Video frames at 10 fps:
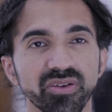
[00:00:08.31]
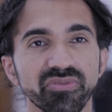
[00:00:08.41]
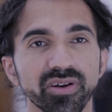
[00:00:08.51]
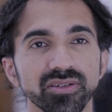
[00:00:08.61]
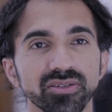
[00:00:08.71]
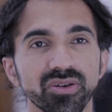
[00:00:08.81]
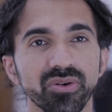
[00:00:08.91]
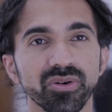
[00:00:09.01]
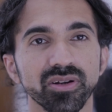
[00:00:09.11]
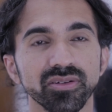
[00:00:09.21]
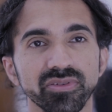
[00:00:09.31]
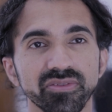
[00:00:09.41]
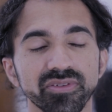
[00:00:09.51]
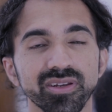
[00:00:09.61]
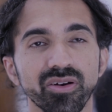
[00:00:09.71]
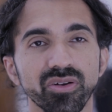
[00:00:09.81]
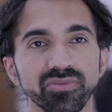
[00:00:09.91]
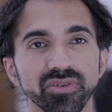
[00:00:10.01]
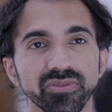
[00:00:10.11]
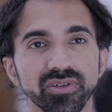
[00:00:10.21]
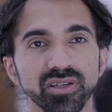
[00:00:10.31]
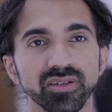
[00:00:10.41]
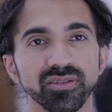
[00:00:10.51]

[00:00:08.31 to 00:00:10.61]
my friend scored 50 out of 50.